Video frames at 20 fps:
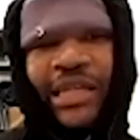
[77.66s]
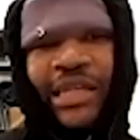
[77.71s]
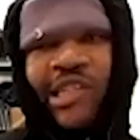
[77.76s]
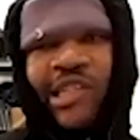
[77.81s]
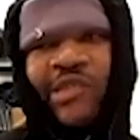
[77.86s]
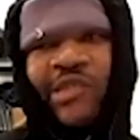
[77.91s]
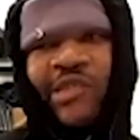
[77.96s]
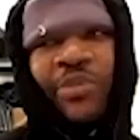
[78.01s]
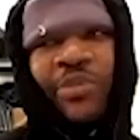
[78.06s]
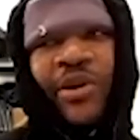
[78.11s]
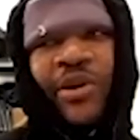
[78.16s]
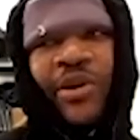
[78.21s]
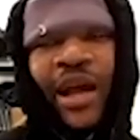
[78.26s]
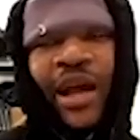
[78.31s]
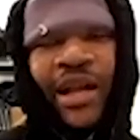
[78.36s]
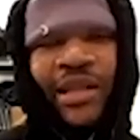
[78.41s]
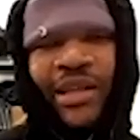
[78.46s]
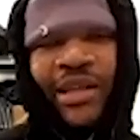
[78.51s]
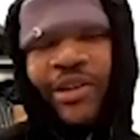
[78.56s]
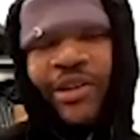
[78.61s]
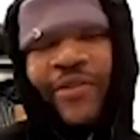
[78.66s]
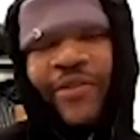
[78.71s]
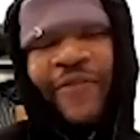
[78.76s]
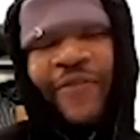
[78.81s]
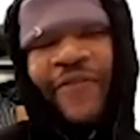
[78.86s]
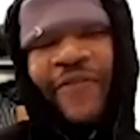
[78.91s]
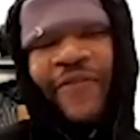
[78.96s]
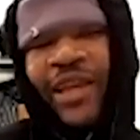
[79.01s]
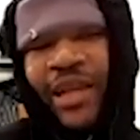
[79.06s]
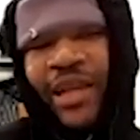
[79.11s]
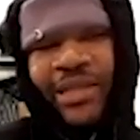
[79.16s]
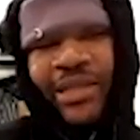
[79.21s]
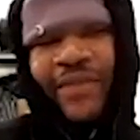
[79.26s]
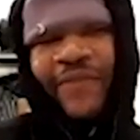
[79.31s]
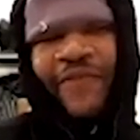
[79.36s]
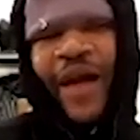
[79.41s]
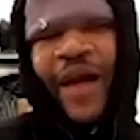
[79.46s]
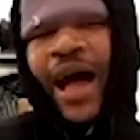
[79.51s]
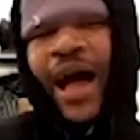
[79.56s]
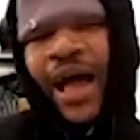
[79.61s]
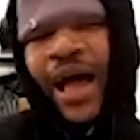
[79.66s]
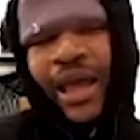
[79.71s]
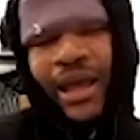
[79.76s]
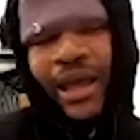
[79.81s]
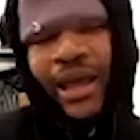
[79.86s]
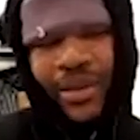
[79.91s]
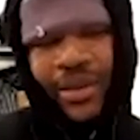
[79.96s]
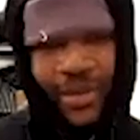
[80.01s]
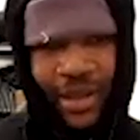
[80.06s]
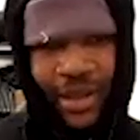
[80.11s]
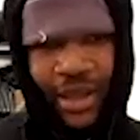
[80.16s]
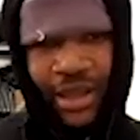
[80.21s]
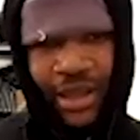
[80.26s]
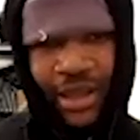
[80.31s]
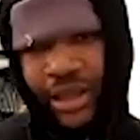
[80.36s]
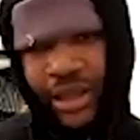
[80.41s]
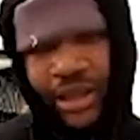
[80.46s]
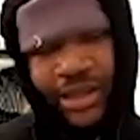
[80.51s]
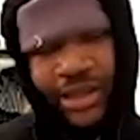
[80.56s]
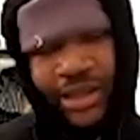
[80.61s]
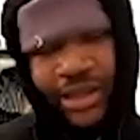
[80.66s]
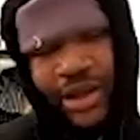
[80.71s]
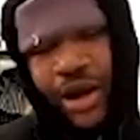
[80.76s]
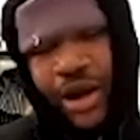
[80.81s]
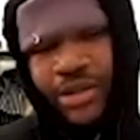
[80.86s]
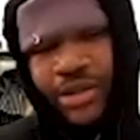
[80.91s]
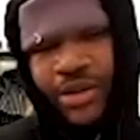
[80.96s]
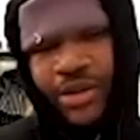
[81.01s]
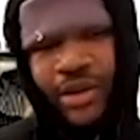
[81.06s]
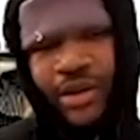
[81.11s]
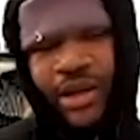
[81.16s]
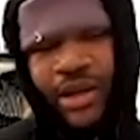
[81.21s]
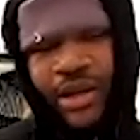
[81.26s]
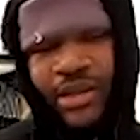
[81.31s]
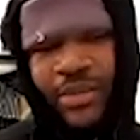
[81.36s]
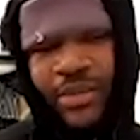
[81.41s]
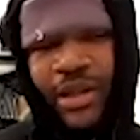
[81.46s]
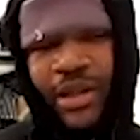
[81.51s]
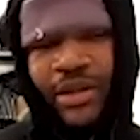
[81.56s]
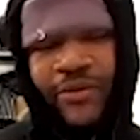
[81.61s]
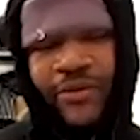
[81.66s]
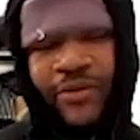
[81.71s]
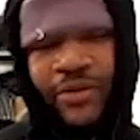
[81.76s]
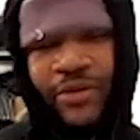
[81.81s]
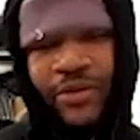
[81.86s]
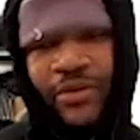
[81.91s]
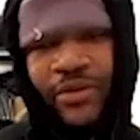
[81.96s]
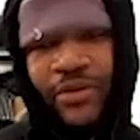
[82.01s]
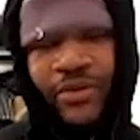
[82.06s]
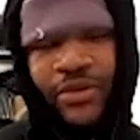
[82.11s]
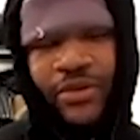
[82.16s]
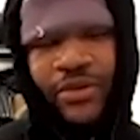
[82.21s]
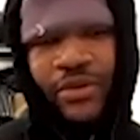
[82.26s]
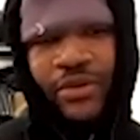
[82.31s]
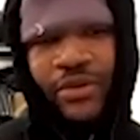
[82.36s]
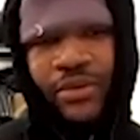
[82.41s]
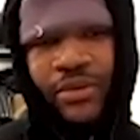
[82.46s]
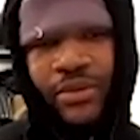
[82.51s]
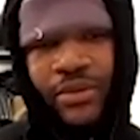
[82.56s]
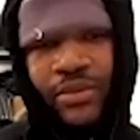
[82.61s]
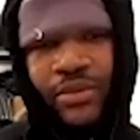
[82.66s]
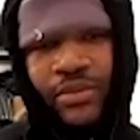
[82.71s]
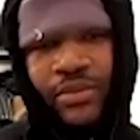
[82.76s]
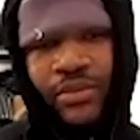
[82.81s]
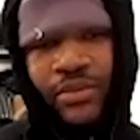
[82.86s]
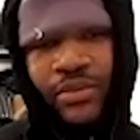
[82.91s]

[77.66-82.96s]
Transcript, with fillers: a spirit kind of thing. You just feel it. Sure. It's hard to go against Amadi for sure, for sure. But